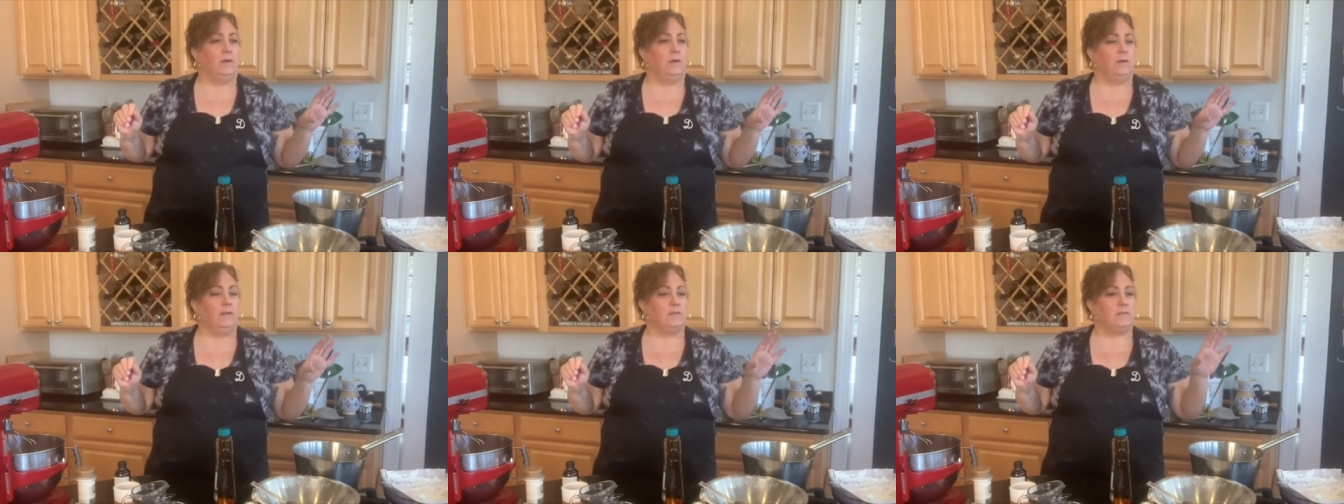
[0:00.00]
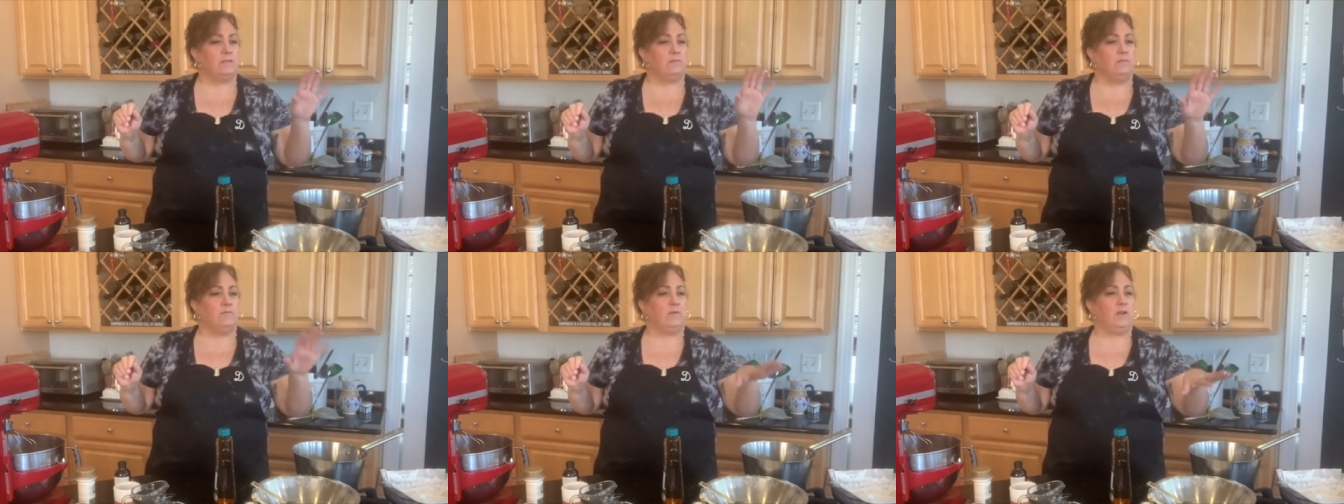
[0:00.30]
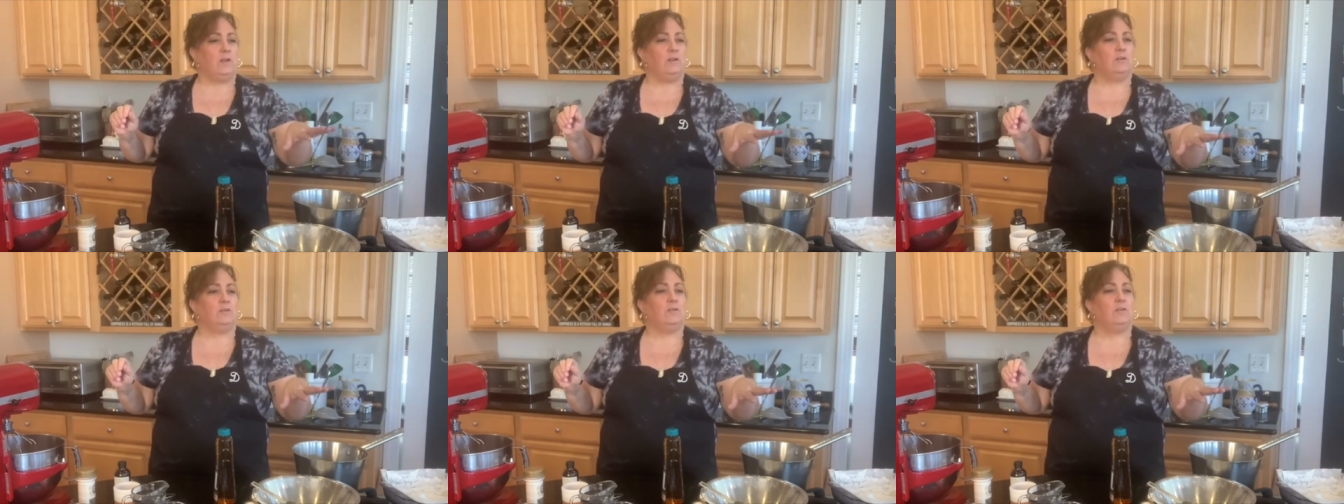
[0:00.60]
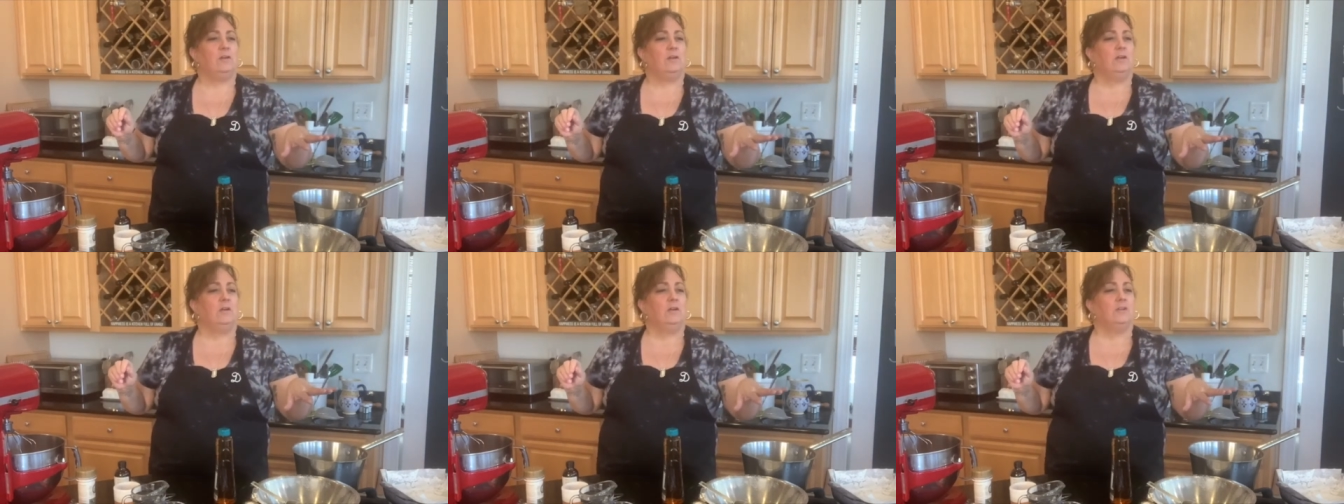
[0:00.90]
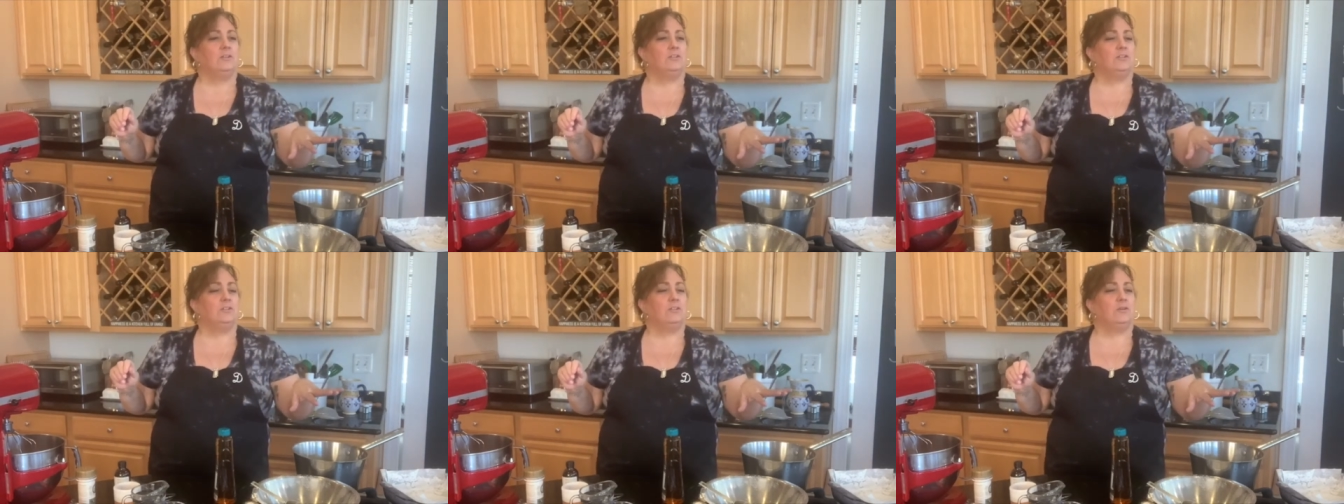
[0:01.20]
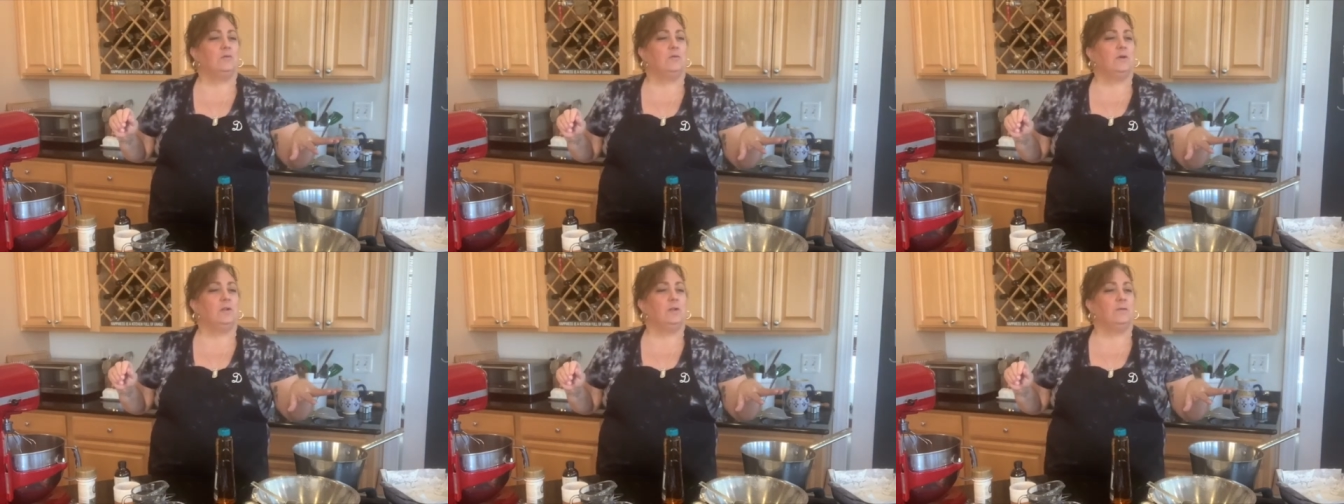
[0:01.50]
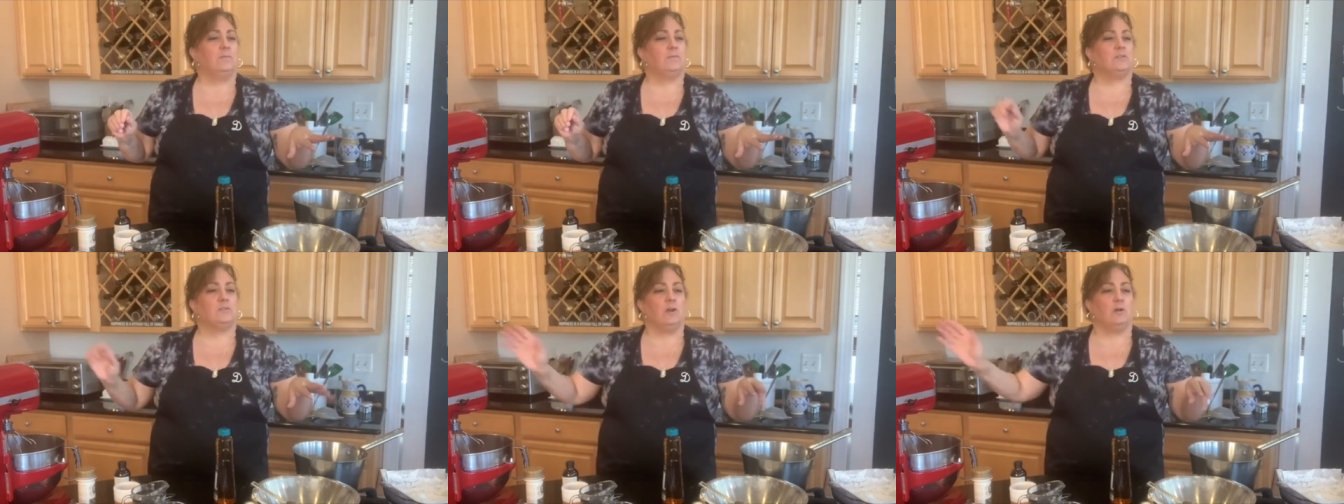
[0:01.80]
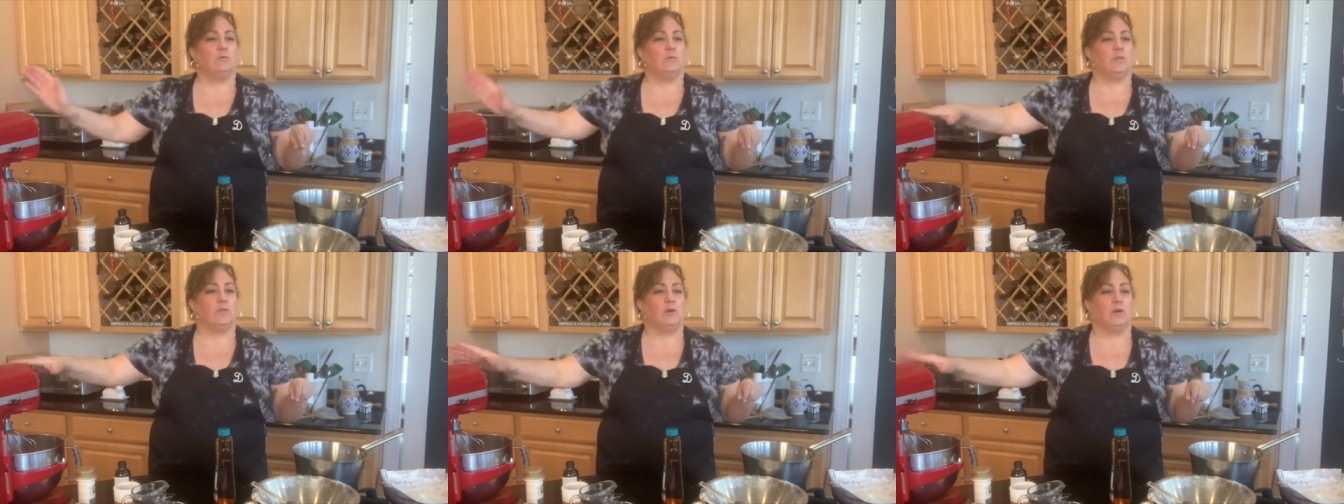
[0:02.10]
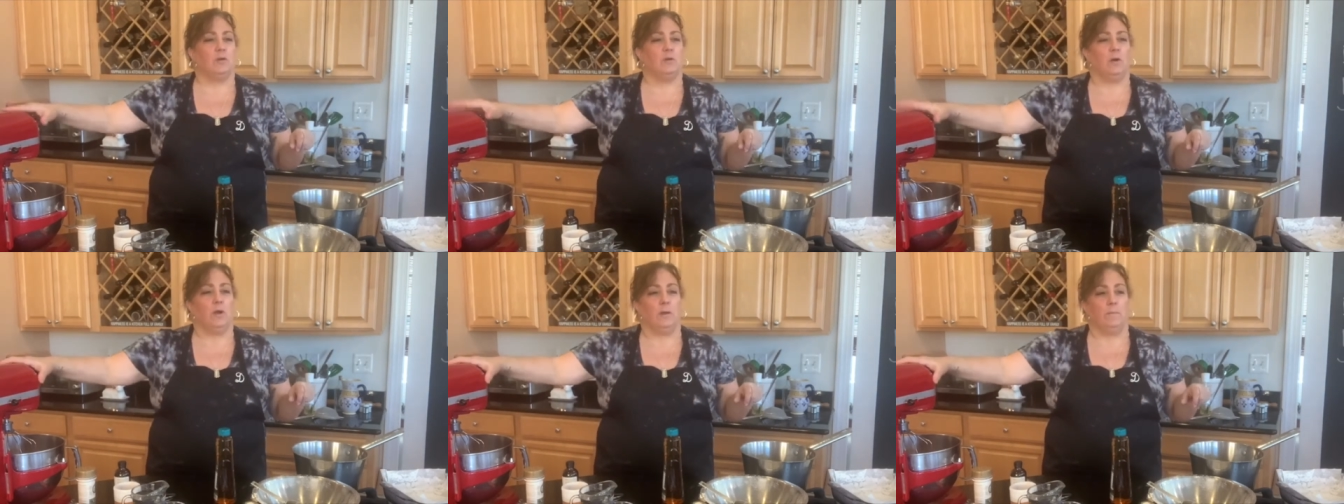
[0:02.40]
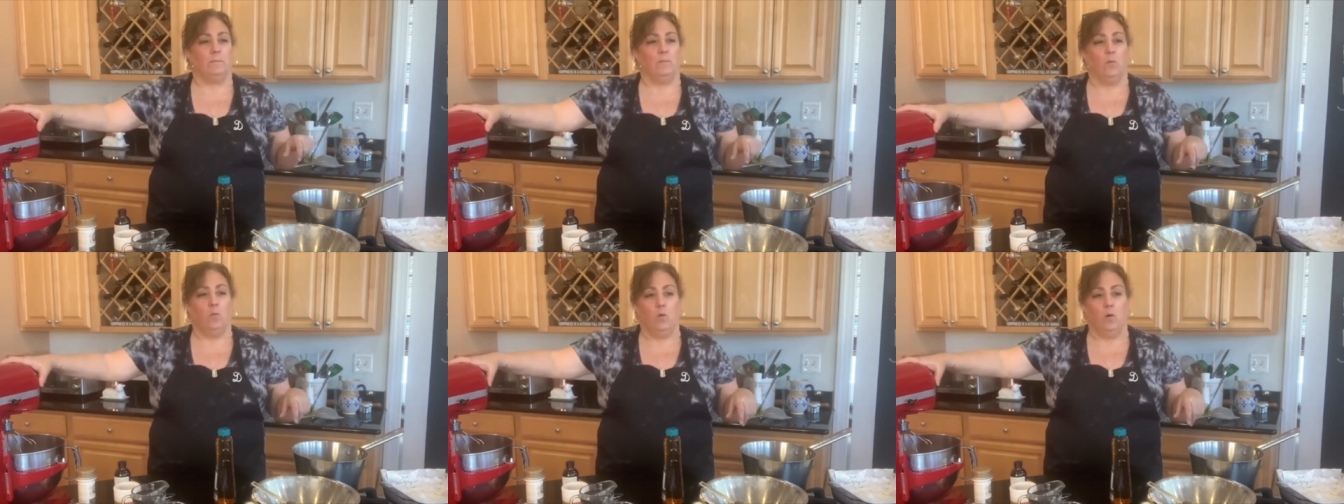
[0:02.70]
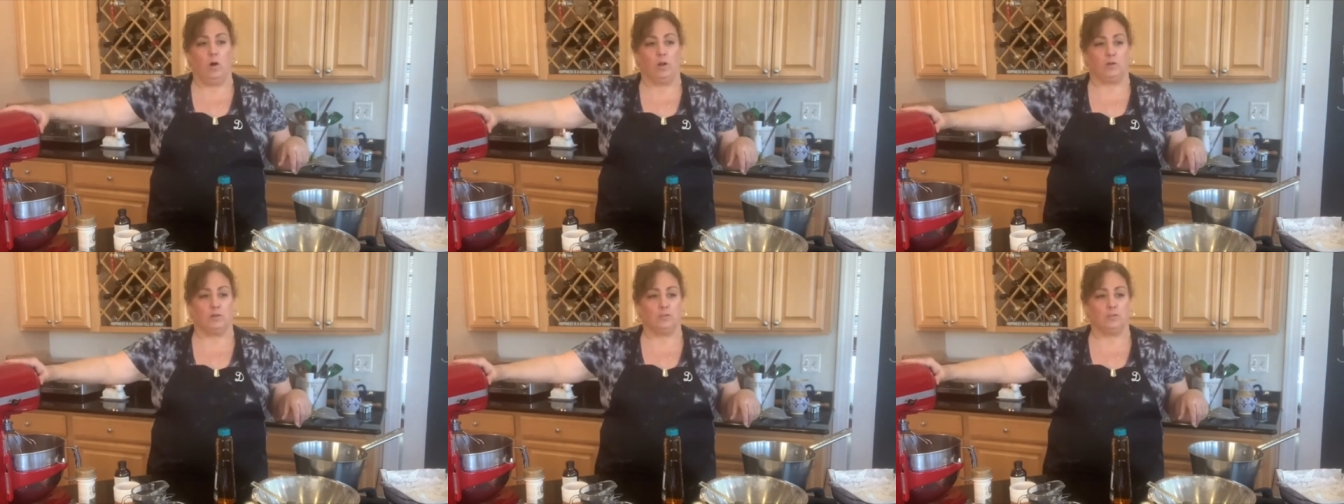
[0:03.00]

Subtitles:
let's see, we've got our sugar. We're going to start with our water.